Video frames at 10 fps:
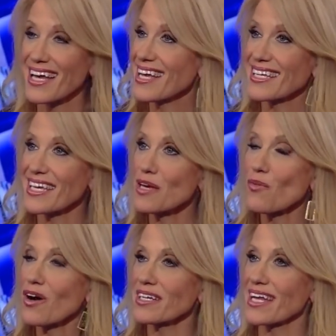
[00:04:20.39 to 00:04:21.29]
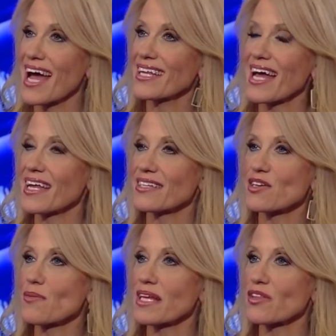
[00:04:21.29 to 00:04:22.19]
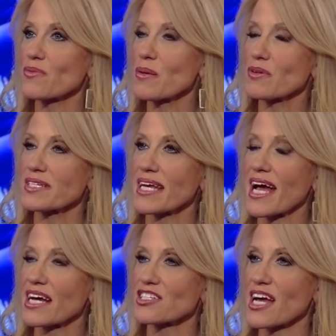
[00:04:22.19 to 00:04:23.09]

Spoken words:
He won, and so many other people are saying hashtag.